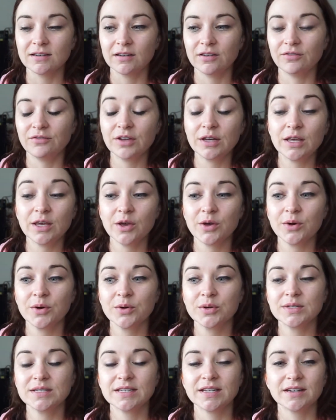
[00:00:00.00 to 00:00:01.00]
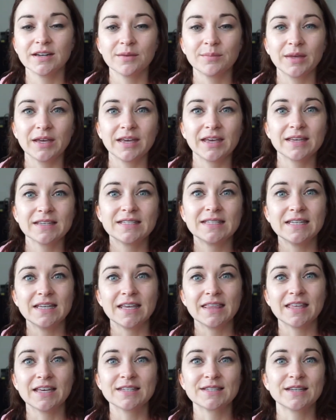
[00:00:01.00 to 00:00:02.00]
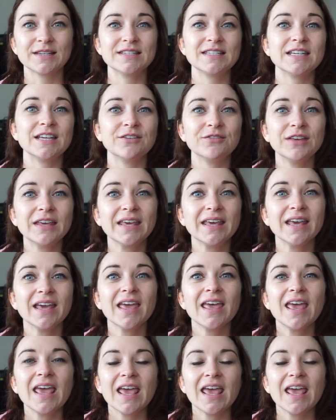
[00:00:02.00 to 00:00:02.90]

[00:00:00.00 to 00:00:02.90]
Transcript: videos and I'm like seeing things on TV.